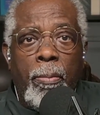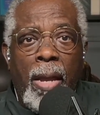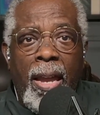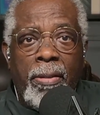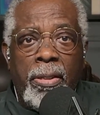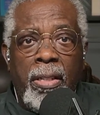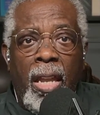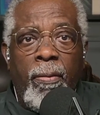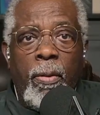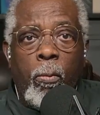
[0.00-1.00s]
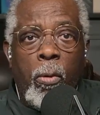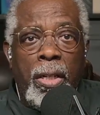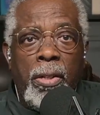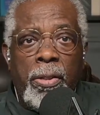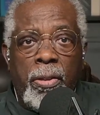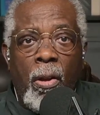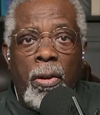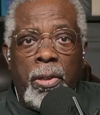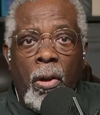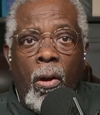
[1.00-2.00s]
ask David what his
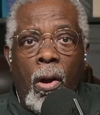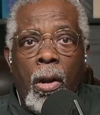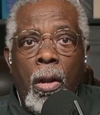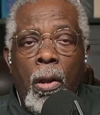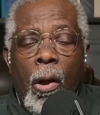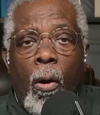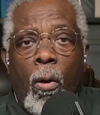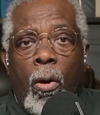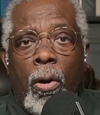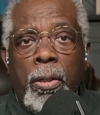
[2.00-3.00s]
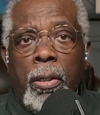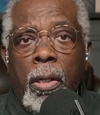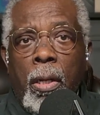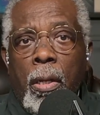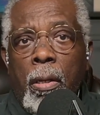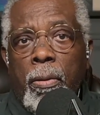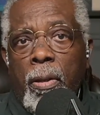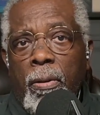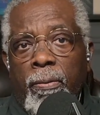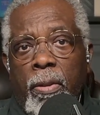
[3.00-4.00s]
thoughts are on
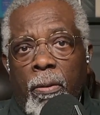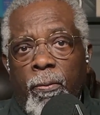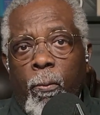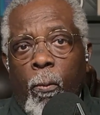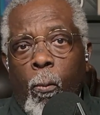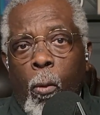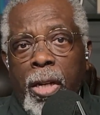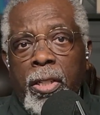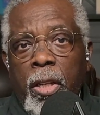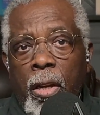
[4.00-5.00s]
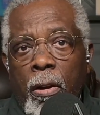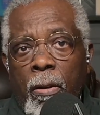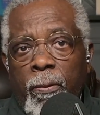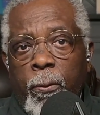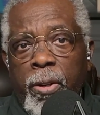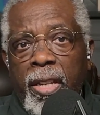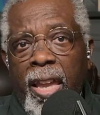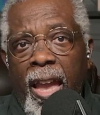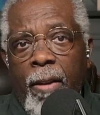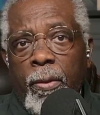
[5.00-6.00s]
the 1 year of free
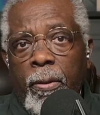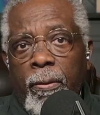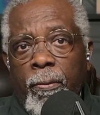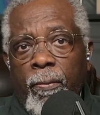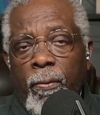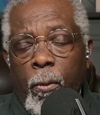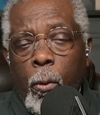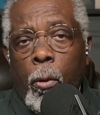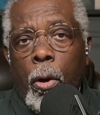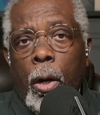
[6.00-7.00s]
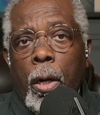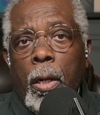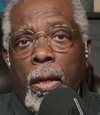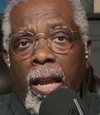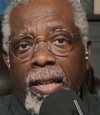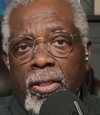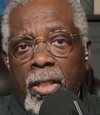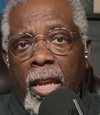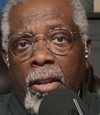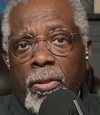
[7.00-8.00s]
Canva for
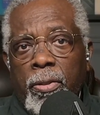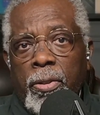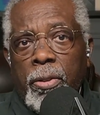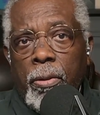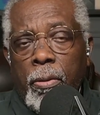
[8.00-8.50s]
educators.